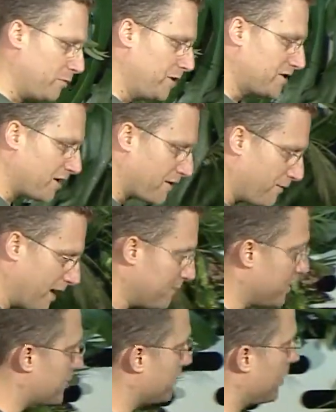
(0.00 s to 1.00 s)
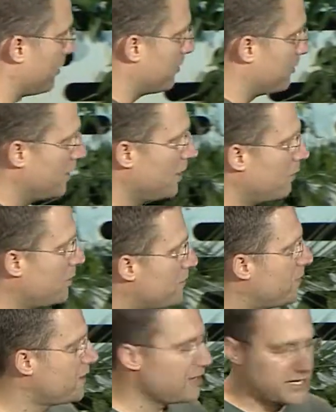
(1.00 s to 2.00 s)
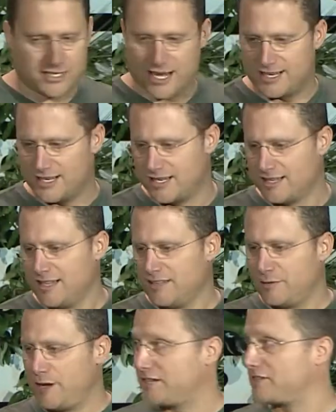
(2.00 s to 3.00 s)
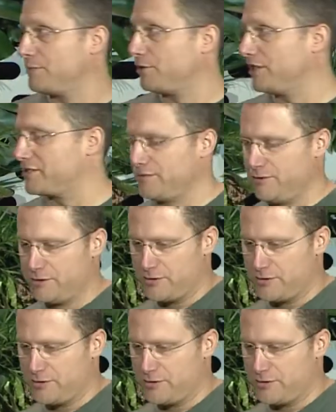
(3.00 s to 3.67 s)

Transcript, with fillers: When we started five years ago, we were very excited that we had a simple list of